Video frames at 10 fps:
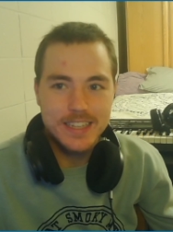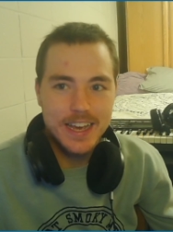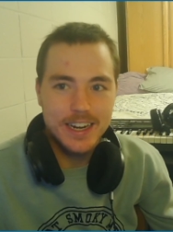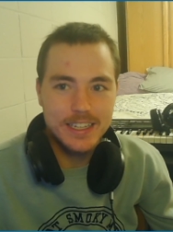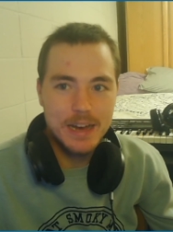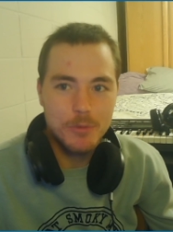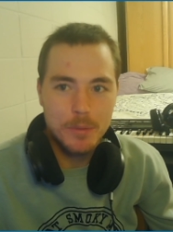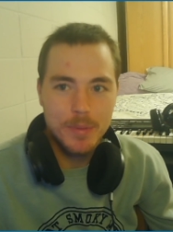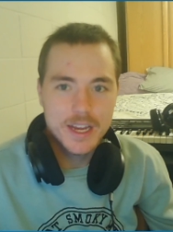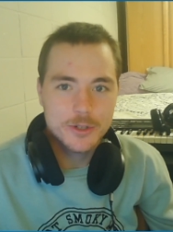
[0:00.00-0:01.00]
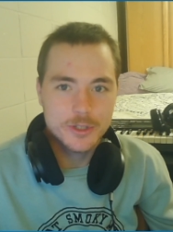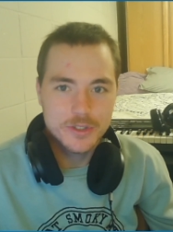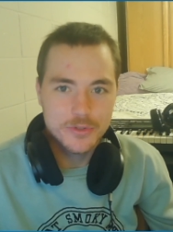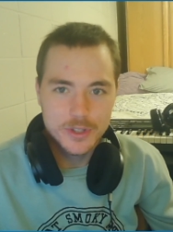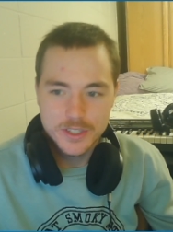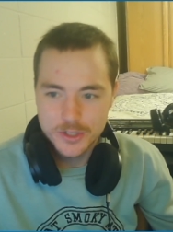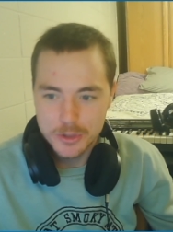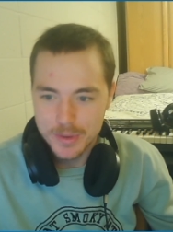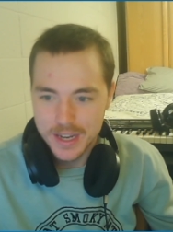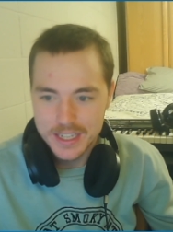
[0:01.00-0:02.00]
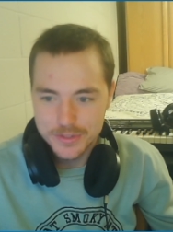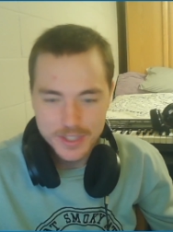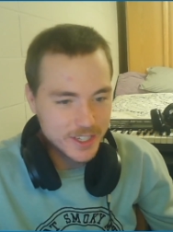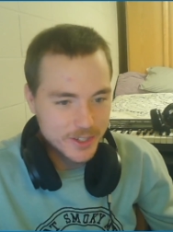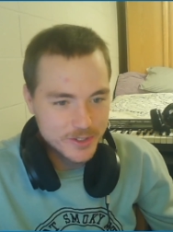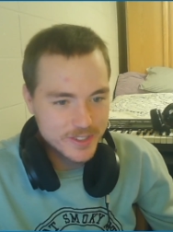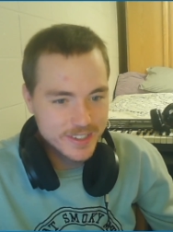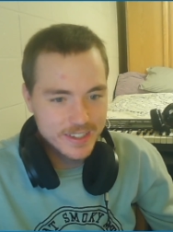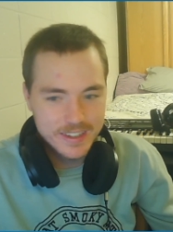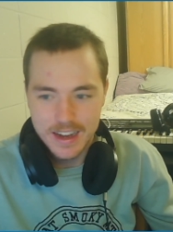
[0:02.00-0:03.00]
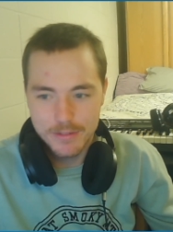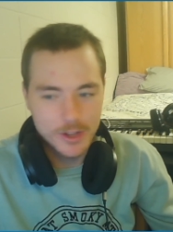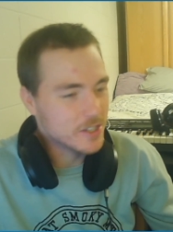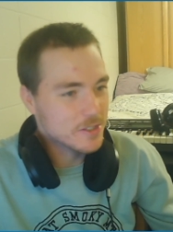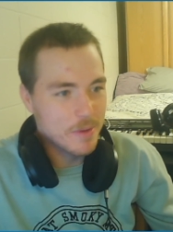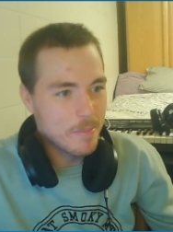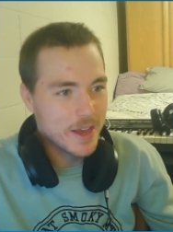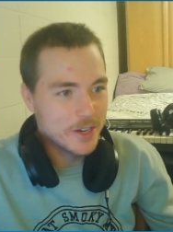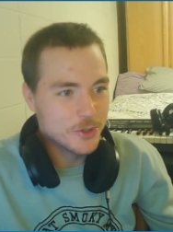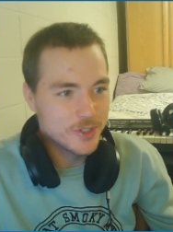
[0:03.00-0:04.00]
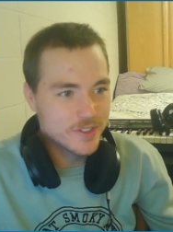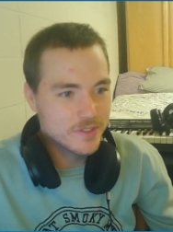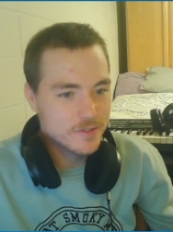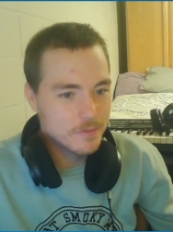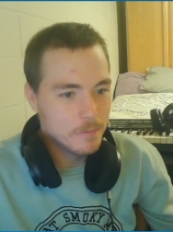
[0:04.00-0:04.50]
I had a lot more patience for these stupid-ass videos. I've lost my patience.